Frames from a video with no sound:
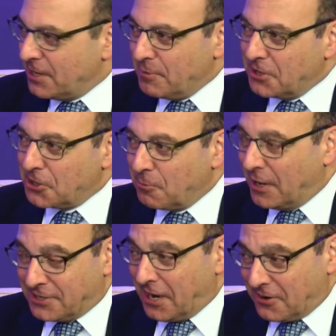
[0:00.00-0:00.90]
Tell me a little
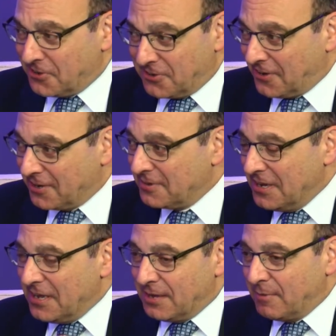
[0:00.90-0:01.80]
about that actually, because
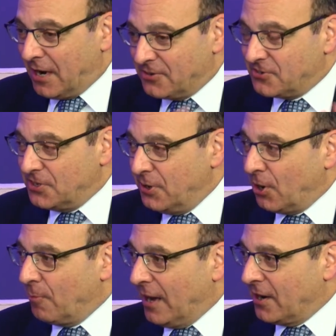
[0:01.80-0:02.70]
you
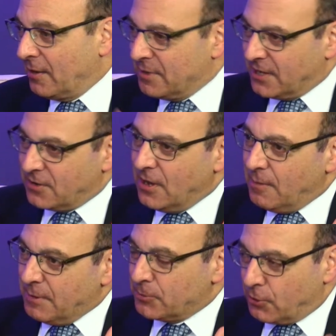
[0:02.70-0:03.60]
hear about it. I mean,
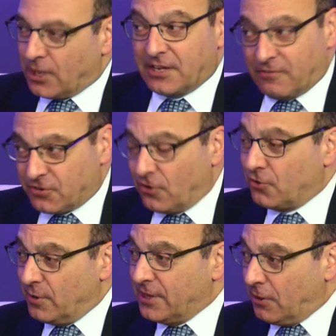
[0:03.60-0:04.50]
people don't like to have
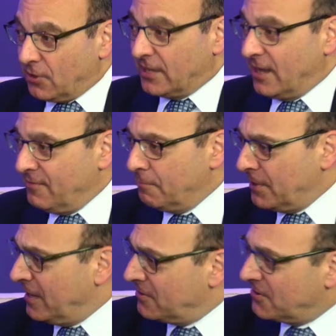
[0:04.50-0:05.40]
surgery. They don't like to have
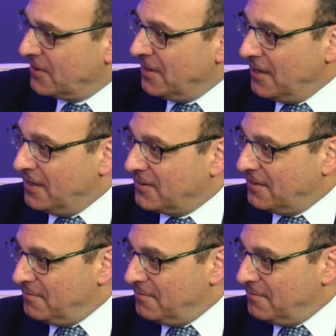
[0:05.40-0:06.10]
implants. Is it?